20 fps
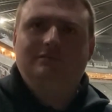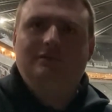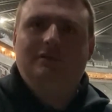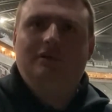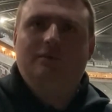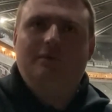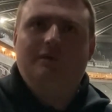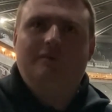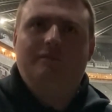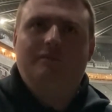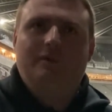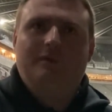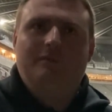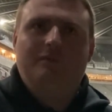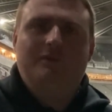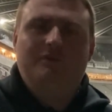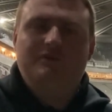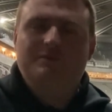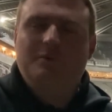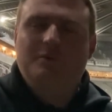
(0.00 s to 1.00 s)

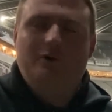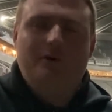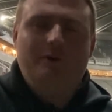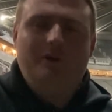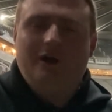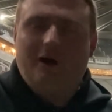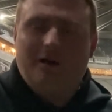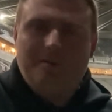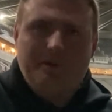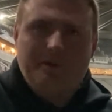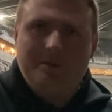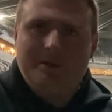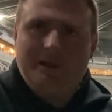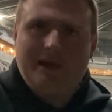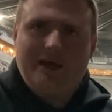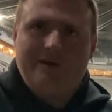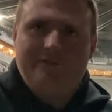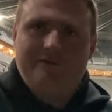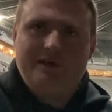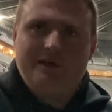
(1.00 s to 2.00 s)
We've spoken to a lot of people
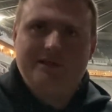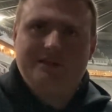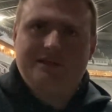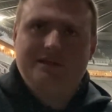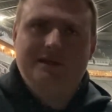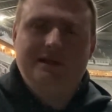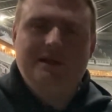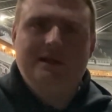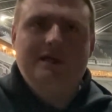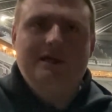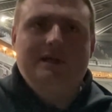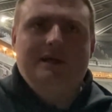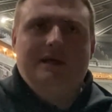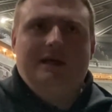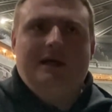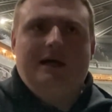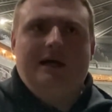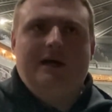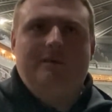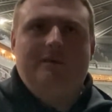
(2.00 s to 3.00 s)
ahead of this,
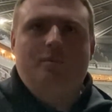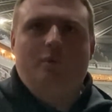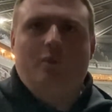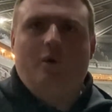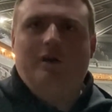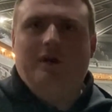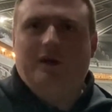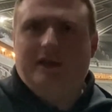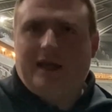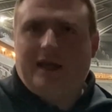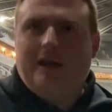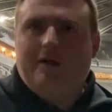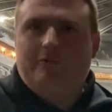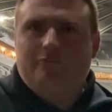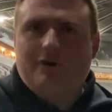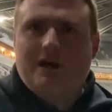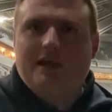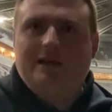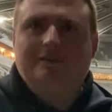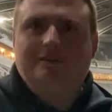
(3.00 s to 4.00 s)
wanted to get it
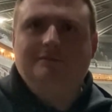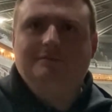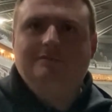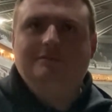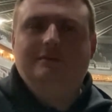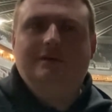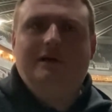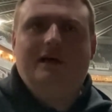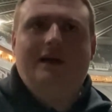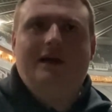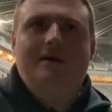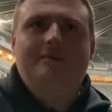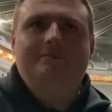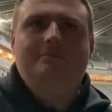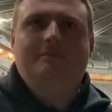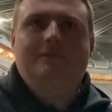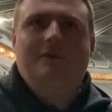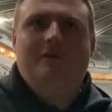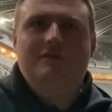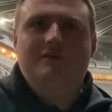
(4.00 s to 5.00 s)
right.
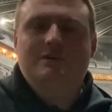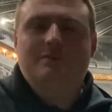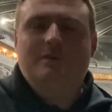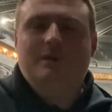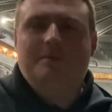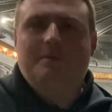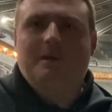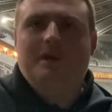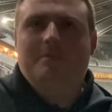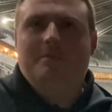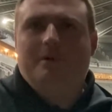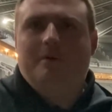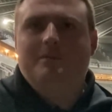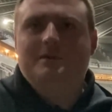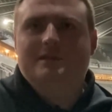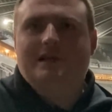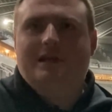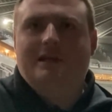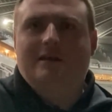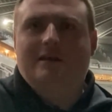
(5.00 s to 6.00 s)
Obviously, with it being
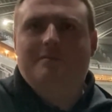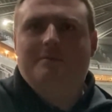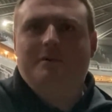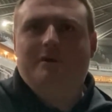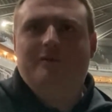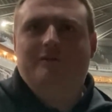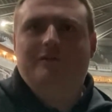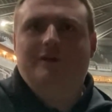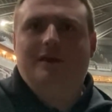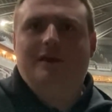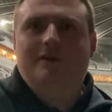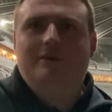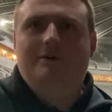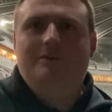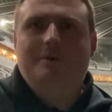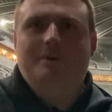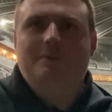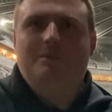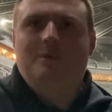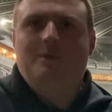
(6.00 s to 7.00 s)
Bobby's 90th birthday,
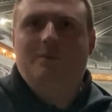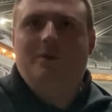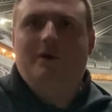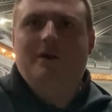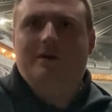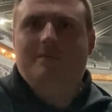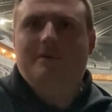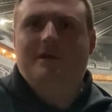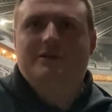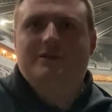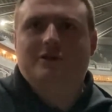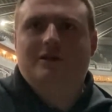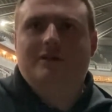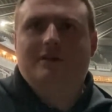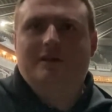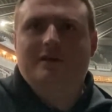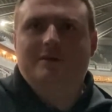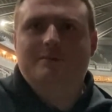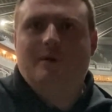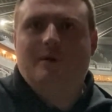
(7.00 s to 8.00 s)
we wanted to make sure
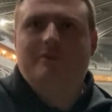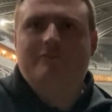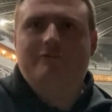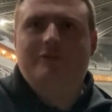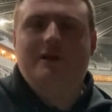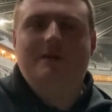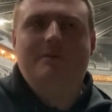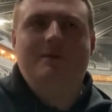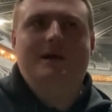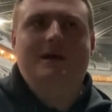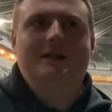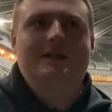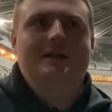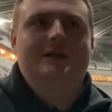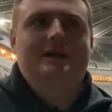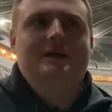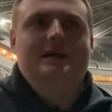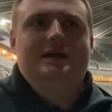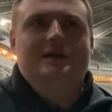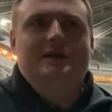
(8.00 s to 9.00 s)
that this went really well.
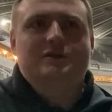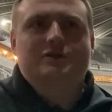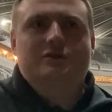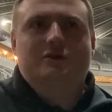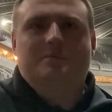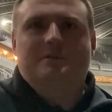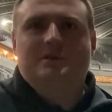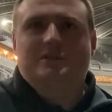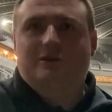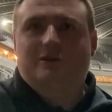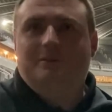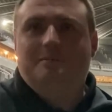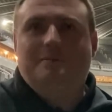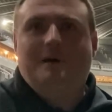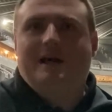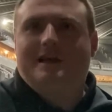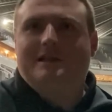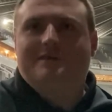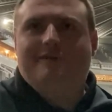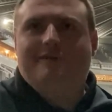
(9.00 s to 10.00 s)
So to be stood
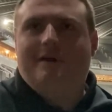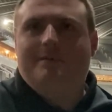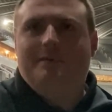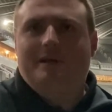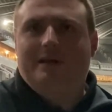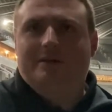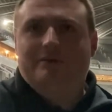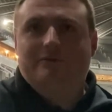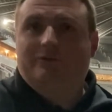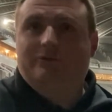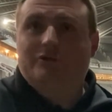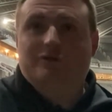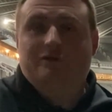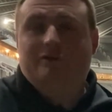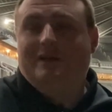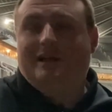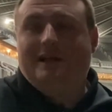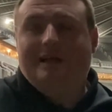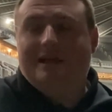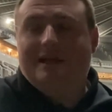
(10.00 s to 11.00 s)
by his family, it's just
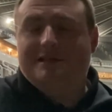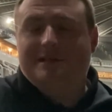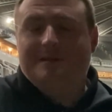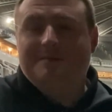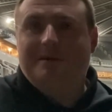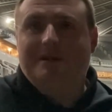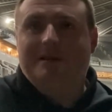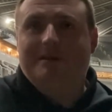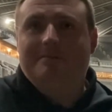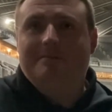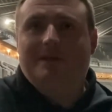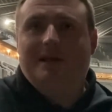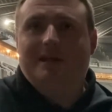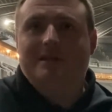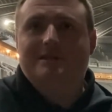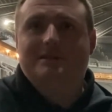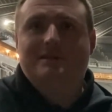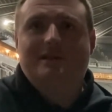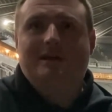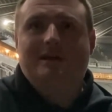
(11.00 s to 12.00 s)
really nice to meet them,
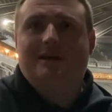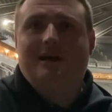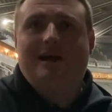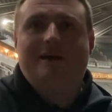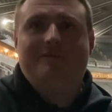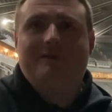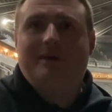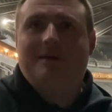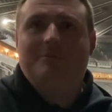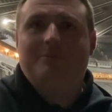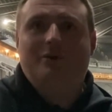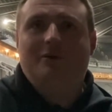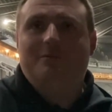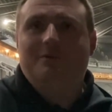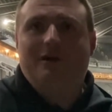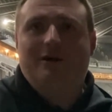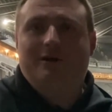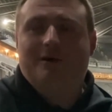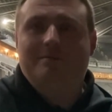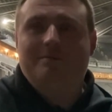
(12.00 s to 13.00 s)
nice to have them come
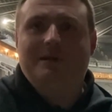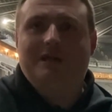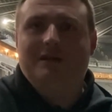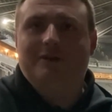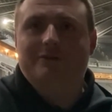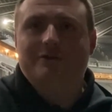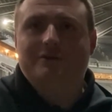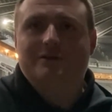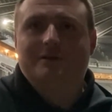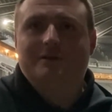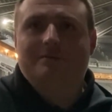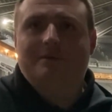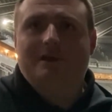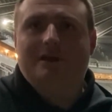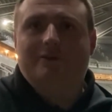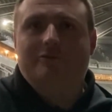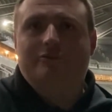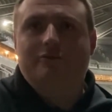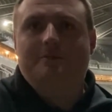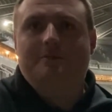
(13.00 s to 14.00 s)
along and meet us and meet
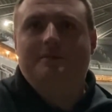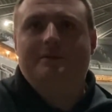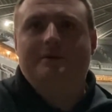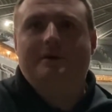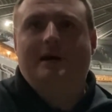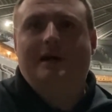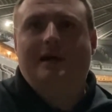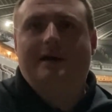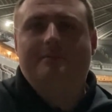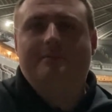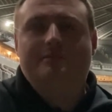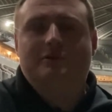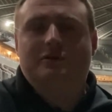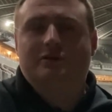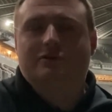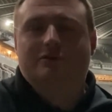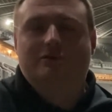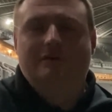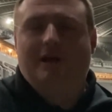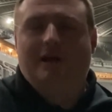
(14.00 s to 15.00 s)
the group.
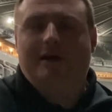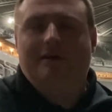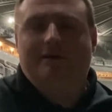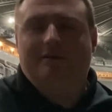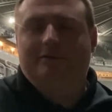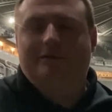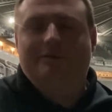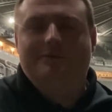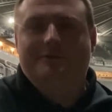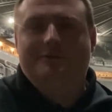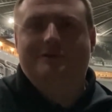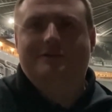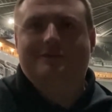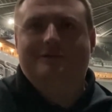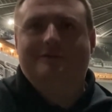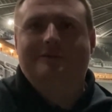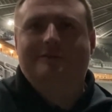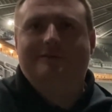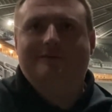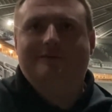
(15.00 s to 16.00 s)
It was
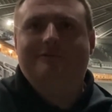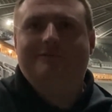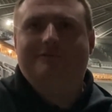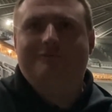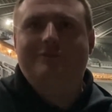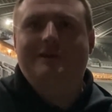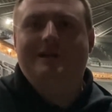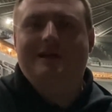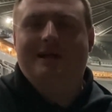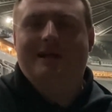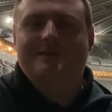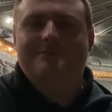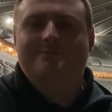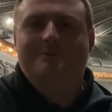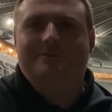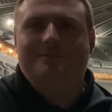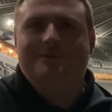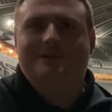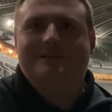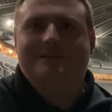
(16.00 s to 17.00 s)
a really nice
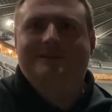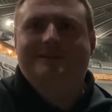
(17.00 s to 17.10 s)
moment.